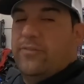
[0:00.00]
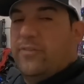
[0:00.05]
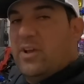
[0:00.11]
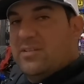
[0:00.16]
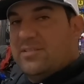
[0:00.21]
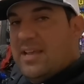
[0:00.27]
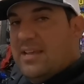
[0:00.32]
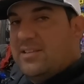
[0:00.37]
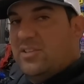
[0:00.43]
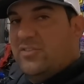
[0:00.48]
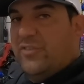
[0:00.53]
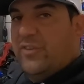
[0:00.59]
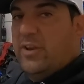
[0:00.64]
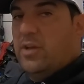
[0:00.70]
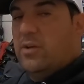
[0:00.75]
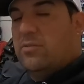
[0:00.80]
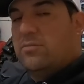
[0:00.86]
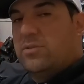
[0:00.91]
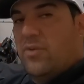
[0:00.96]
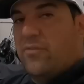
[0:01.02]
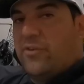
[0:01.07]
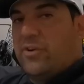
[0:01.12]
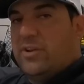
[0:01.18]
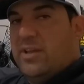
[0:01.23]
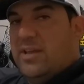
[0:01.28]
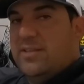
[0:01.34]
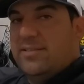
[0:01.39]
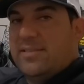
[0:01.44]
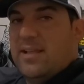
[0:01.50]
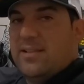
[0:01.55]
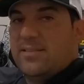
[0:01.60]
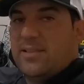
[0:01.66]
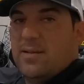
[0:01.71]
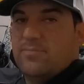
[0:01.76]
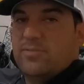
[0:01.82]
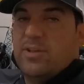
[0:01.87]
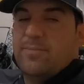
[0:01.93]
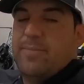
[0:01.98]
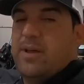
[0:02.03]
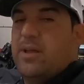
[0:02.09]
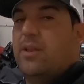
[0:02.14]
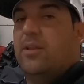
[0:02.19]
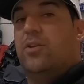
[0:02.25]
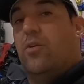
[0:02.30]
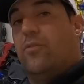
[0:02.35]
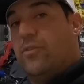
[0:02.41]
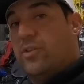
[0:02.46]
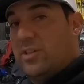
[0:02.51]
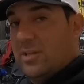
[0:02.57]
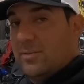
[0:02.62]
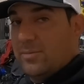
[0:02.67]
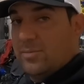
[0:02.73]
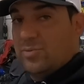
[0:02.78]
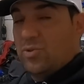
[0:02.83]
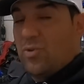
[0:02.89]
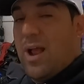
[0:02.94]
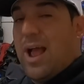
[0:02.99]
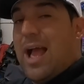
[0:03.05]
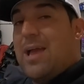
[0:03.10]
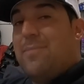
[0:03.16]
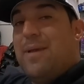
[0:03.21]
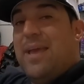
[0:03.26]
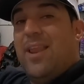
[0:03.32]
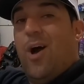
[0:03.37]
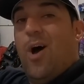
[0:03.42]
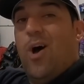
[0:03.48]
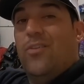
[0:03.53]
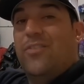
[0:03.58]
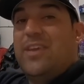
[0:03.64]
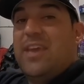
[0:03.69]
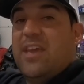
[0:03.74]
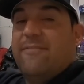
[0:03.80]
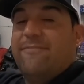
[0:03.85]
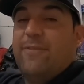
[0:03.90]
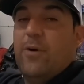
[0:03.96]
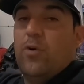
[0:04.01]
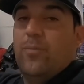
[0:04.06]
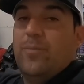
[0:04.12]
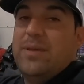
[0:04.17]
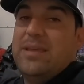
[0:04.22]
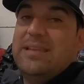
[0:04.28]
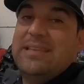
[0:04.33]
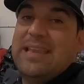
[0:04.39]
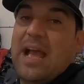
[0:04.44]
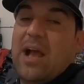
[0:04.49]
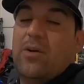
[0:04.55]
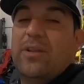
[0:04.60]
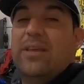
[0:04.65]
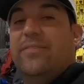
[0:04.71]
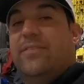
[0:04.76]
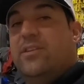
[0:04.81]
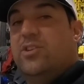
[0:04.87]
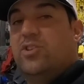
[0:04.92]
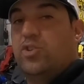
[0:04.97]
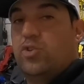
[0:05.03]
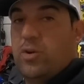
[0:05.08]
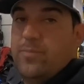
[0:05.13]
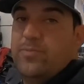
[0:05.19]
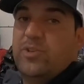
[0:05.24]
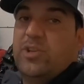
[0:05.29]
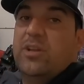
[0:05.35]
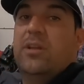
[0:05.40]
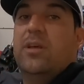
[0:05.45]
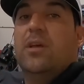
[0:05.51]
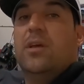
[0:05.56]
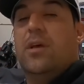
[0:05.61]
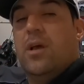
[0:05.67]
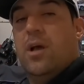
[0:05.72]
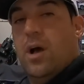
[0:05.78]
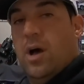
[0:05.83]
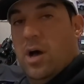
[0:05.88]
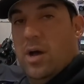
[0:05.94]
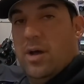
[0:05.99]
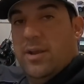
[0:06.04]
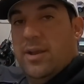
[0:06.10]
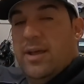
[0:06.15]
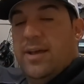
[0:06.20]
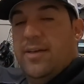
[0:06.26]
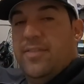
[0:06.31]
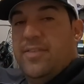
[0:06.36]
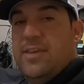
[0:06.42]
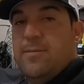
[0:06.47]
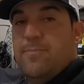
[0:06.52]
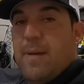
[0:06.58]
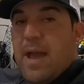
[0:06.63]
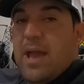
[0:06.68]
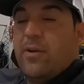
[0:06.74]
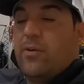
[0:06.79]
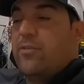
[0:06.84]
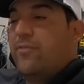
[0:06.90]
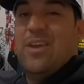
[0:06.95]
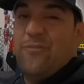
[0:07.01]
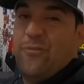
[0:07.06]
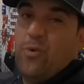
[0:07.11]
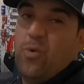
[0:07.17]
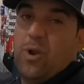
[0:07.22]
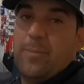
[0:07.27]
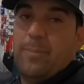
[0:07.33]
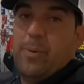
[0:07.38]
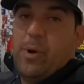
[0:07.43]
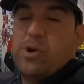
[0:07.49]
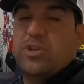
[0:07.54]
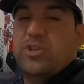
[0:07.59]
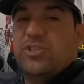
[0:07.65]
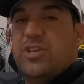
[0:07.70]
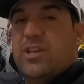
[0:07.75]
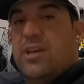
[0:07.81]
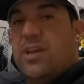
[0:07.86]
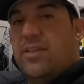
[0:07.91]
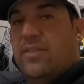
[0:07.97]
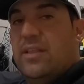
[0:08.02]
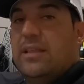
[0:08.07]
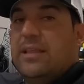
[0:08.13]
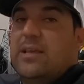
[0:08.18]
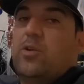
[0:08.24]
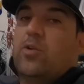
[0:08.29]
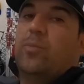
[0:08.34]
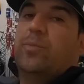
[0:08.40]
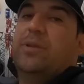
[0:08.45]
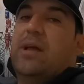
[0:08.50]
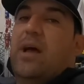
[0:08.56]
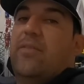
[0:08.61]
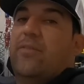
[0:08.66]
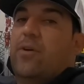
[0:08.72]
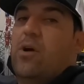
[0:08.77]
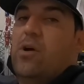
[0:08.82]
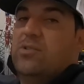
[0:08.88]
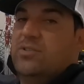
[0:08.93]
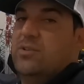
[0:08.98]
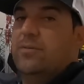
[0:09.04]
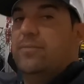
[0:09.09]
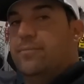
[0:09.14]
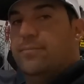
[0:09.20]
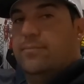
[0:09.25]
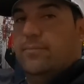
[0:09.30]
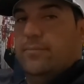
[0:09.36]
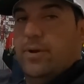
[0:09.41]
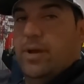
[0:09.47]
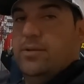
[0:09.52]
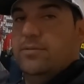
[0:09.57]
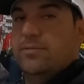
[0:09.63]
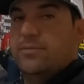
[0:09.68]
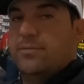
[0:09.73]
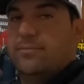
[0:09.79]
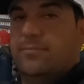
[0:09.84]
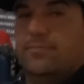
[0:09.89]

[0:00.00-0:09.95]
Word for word: If you guys like this video, don't forget to hit that thumbs up button and don't forget to subscribe. And all the info will be down in the description on uh, the battery if you wanna purchase it and the link will be down there also. Peace.